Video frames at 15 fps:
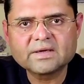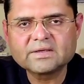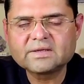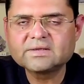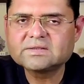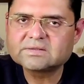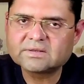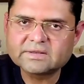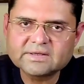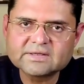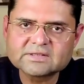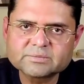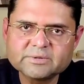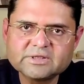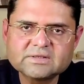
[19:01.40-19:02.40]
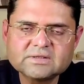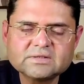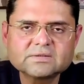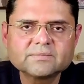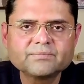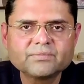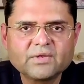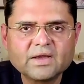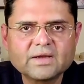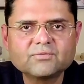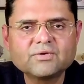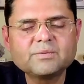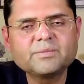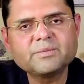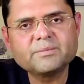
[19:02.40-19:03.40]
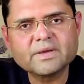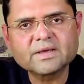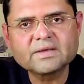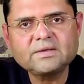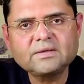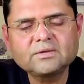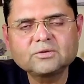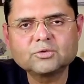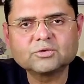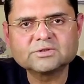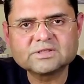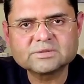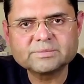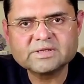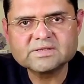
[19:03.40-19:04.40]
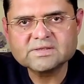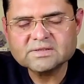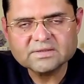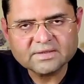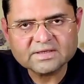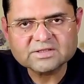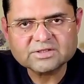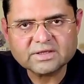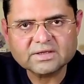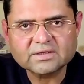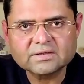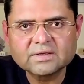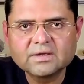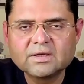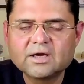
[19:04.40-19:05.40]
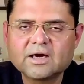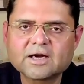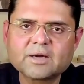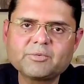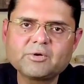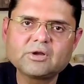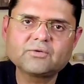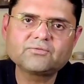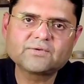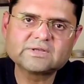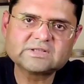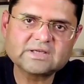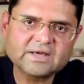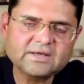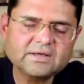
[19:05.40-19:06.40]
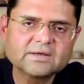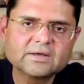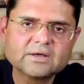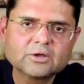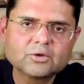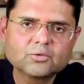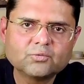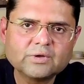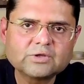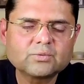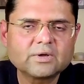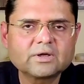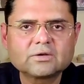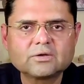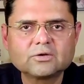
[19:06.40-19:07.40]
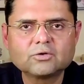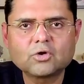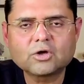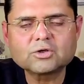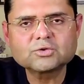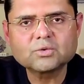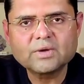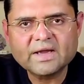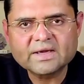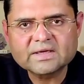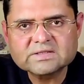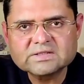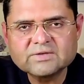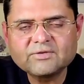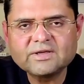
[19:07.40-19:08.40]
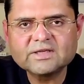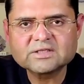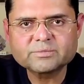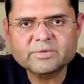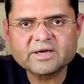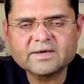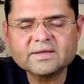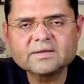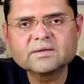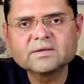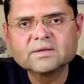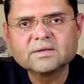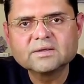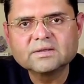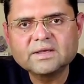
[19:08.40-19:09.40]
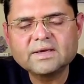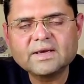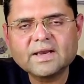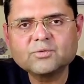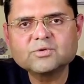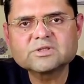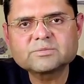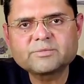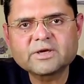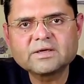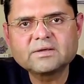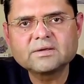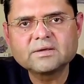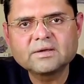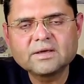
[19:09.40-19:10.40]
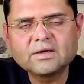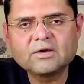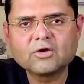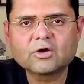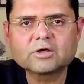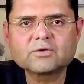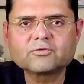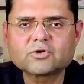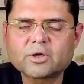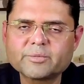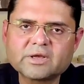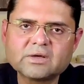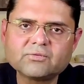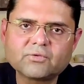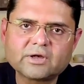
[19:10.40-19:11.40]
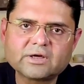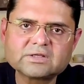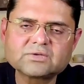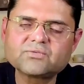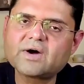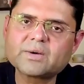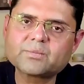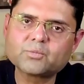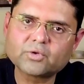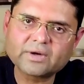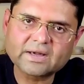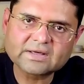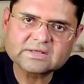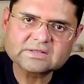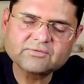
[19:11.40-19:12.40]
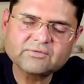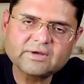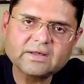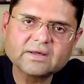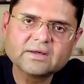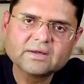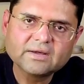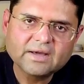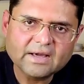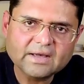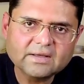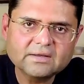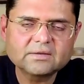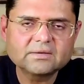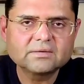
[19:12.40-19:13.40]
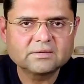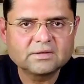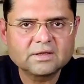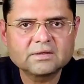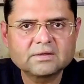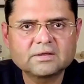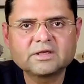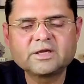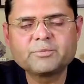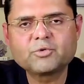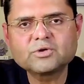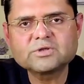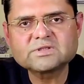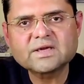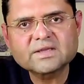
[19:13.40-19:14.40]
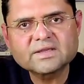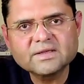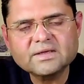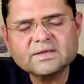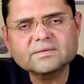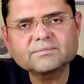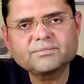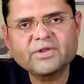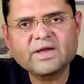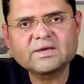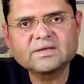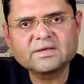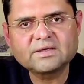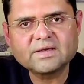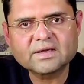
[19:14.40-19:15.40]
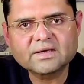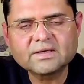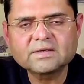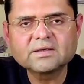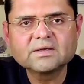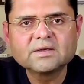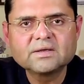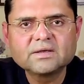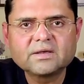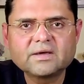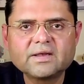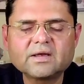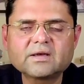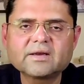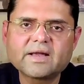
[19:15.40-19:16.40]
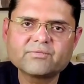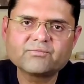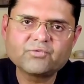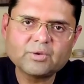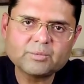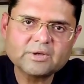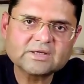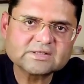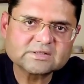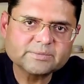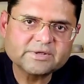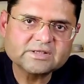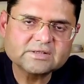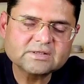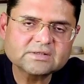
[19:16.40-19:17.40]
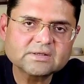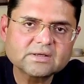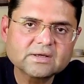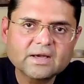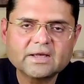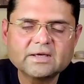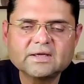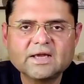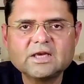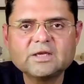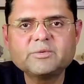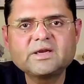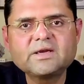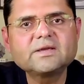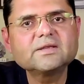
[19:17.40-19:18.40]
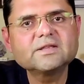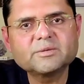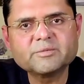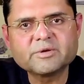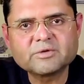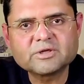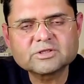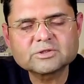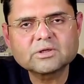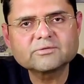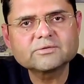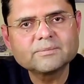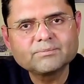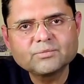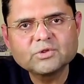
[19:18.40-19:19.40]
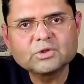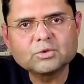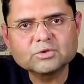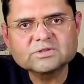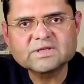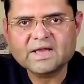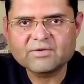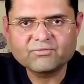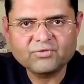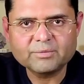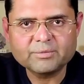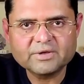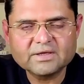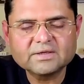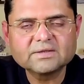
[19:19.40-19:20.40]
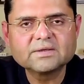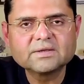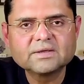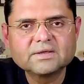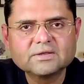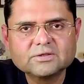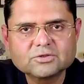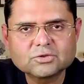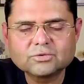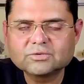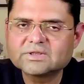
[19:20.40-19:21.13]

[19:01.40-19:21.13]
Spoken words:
be targeting certain species and will be making those species extinct. A couple of fungi, which were not so aggressively spreading, they now spread in a lot of tropical forest far more aggressively. And the reports are there that they target rare amphibian species and eliminating the members of those amphibia.